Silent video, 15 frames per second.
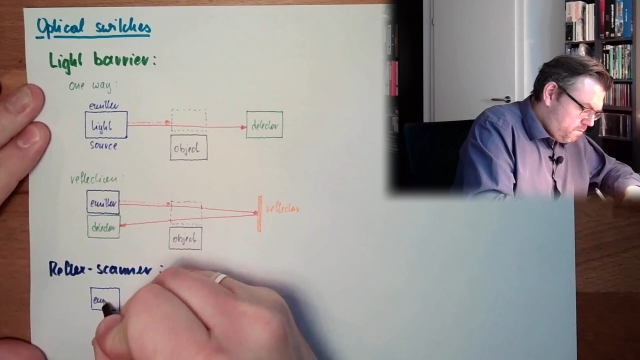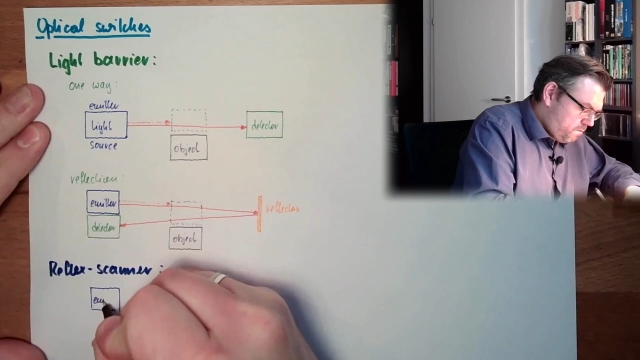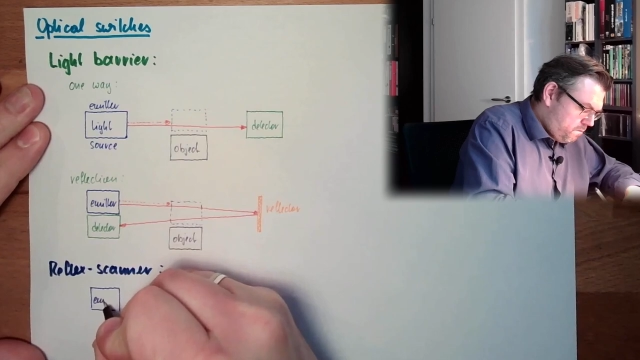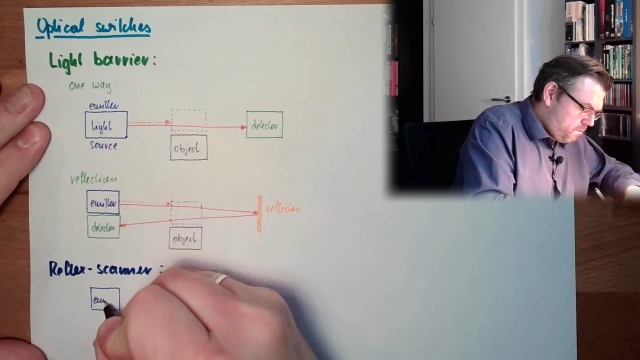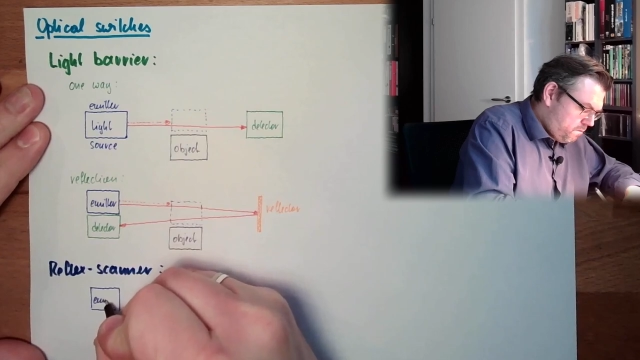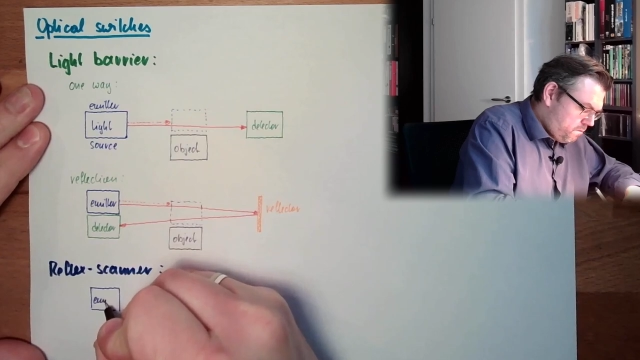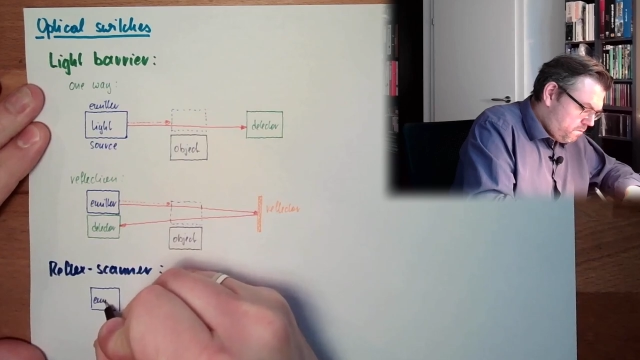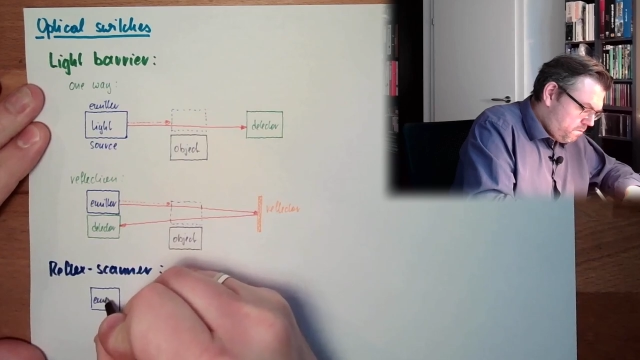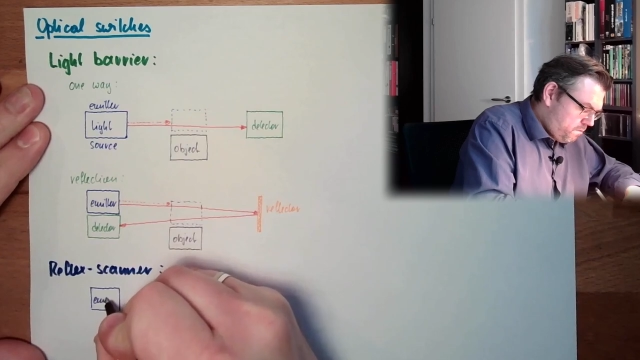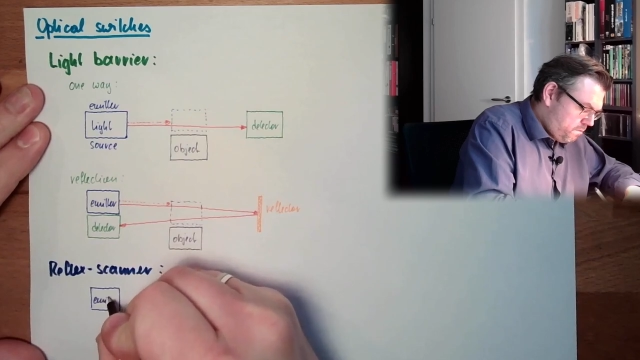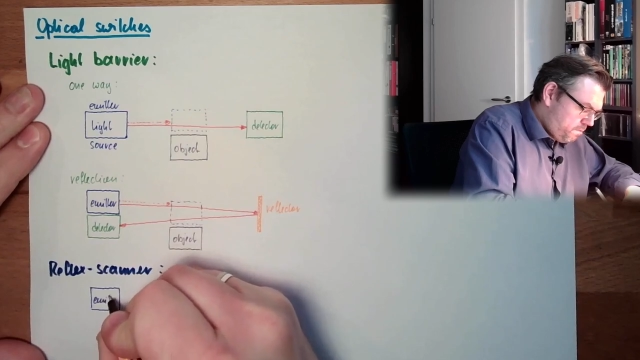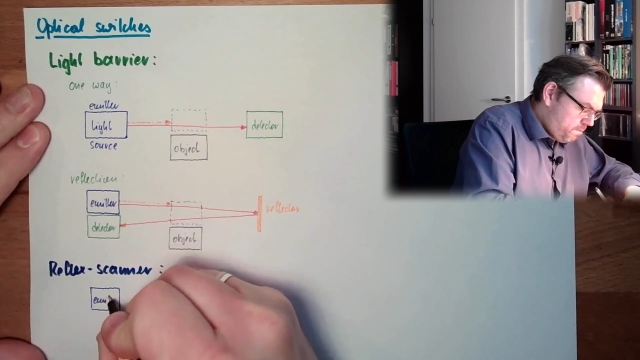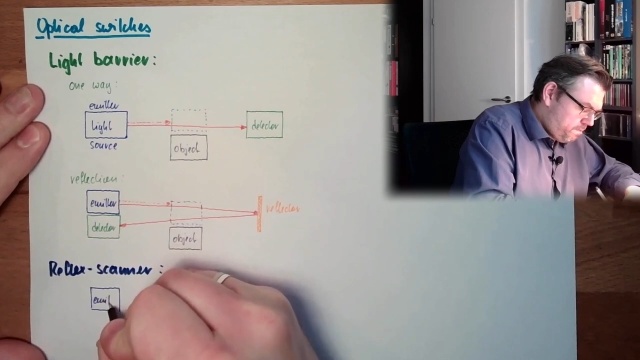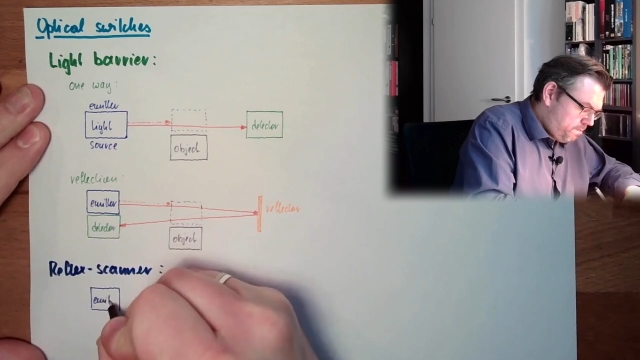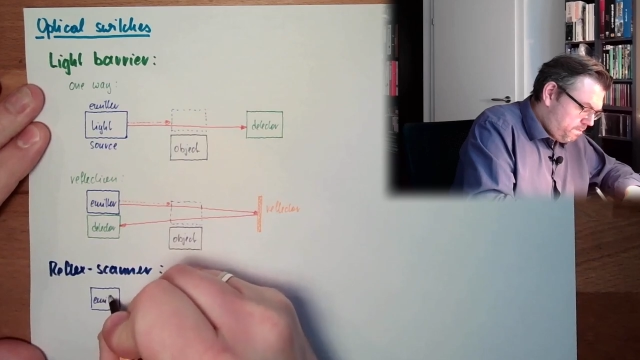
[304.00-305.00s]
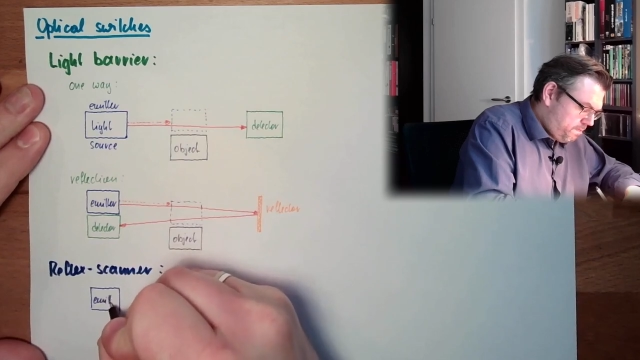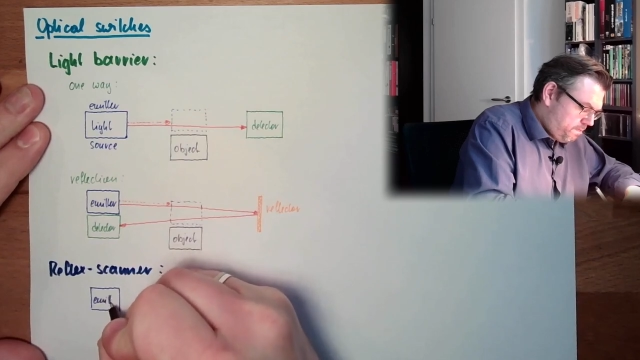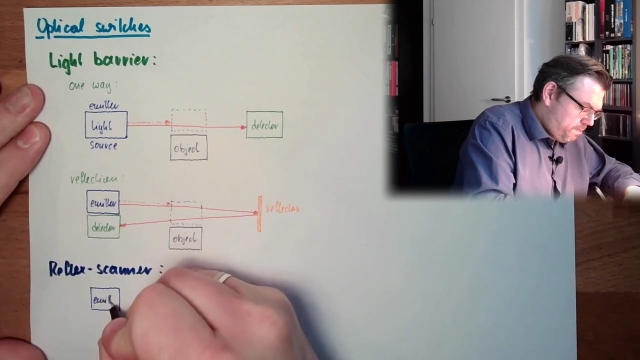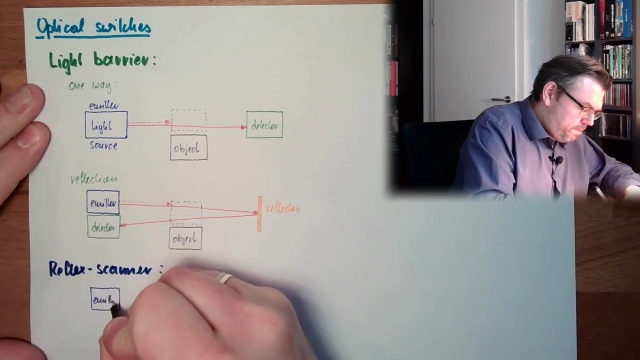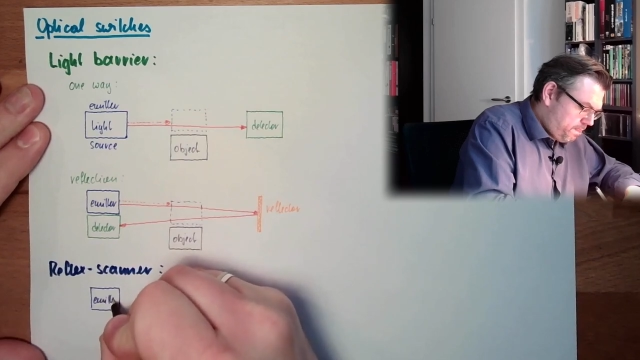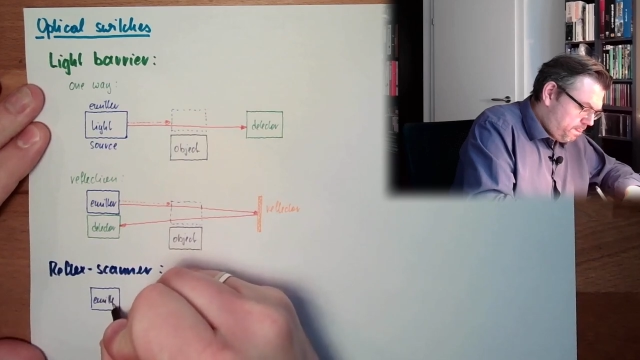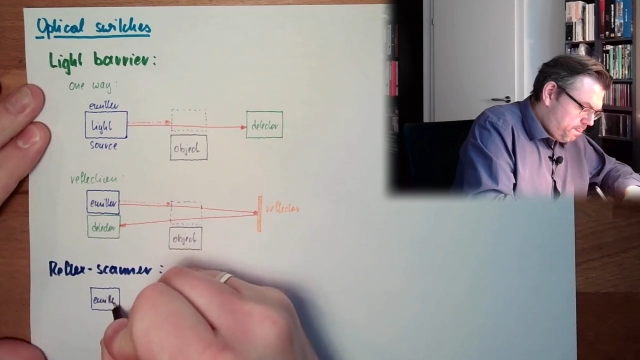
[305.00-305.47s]

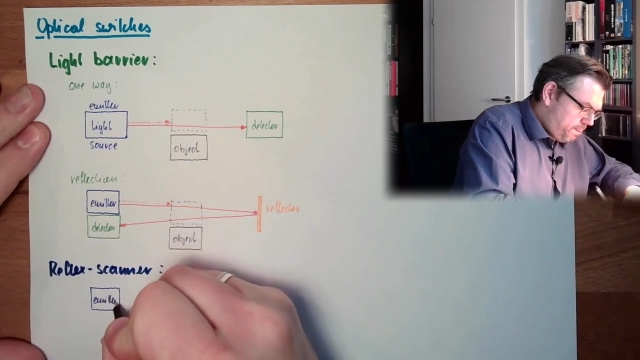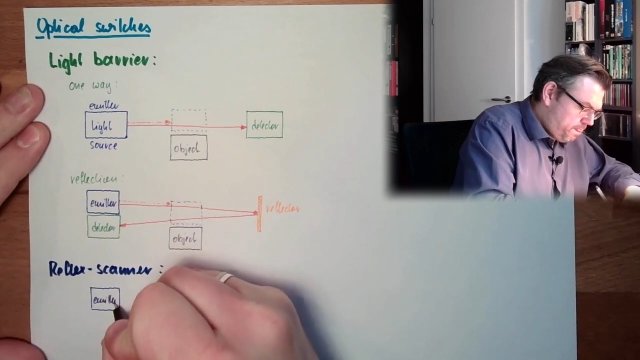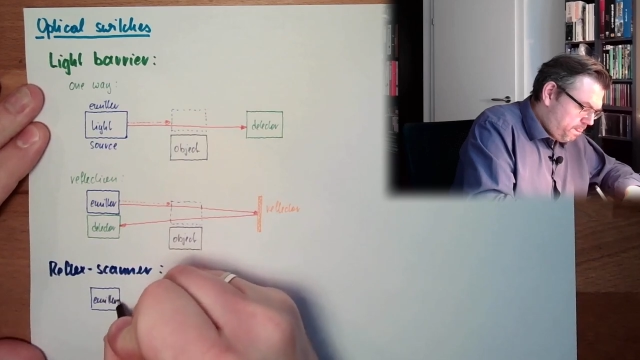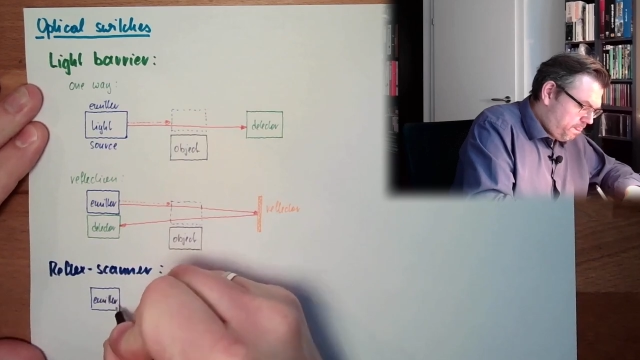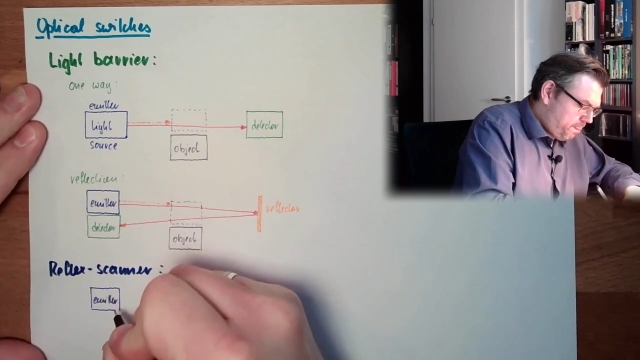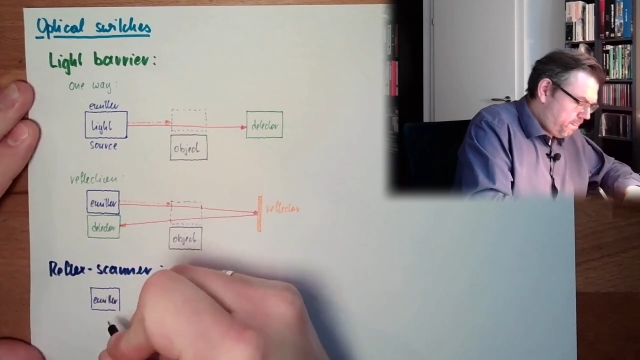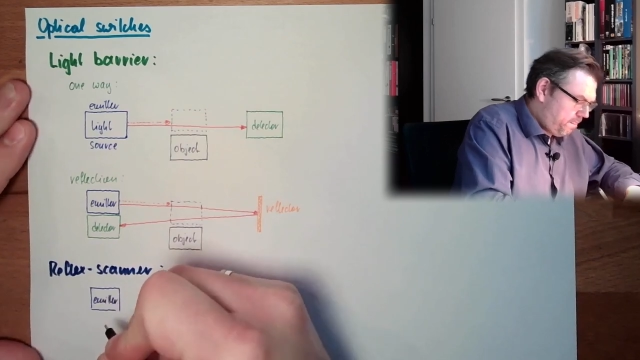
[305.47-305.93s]
(no one is talking)